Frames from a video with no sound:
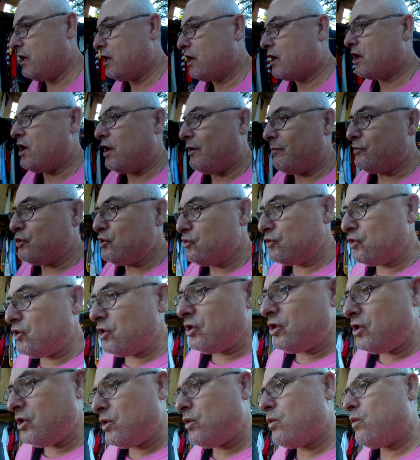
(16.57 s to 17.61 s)

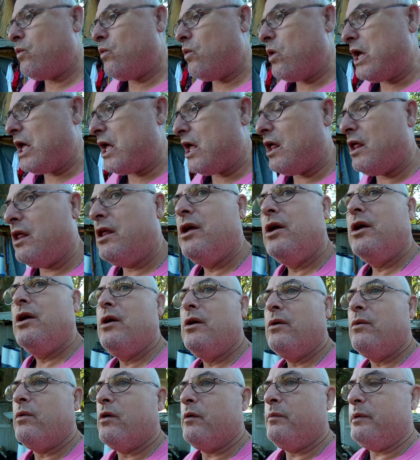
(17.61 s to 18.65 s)
communal well,
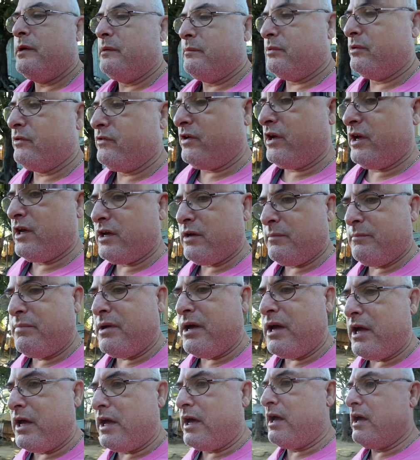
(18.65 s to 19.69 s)
where people take a
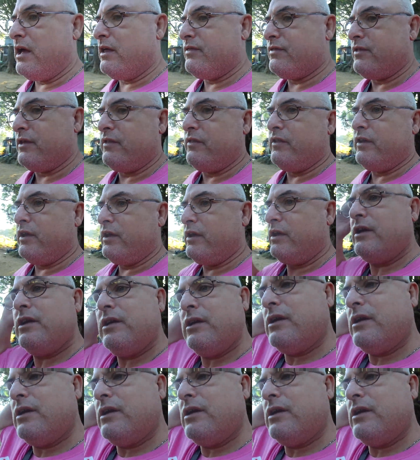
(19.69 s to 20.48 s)
bath and they